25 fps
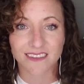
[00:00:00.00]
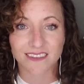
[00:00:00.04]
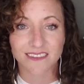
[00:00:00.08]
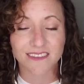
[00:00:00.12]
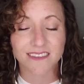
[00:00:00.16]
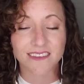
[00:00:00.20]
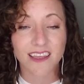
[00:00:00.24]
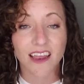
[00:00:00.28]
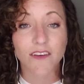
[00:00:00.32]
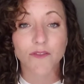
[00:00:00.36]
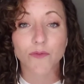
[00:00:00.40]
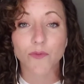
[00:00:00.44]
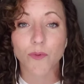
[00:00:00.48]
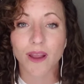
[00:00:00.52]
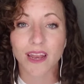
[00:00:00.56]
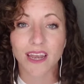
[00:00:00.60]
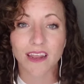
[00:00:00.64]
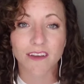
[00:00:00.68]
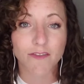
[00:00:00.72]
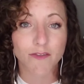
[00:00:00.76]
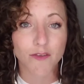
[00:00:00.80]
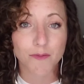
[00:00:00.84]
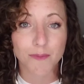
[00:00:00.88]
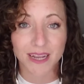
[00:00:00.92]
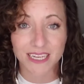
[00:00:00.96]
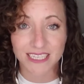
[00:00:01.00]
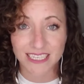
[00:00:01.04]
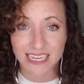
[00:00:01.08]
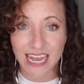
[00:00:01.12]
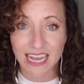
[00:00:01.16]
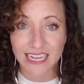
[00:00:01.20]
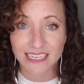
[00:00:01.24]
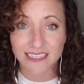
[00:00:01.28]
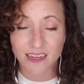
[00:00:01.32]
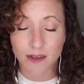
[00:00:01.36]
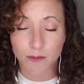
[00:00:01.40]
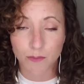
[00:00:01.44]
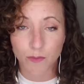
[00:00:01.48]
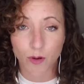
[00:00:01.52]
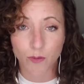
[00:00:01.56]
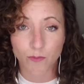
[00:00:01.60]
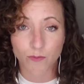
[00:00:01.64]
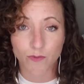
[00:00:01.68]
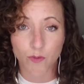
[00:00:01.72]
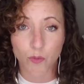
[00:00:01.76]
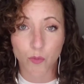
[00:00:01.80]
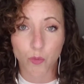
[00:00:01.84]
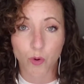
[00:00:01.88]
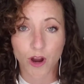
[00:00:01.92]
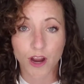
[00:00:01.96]
Instead of waiting for my dad to come home
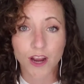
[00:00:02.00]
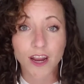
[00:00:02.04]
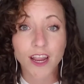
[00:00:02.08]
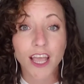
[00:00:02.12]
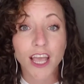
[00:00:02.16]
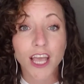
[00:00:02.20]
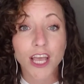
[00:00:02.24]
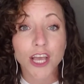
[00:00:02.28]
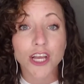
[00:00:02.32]
from work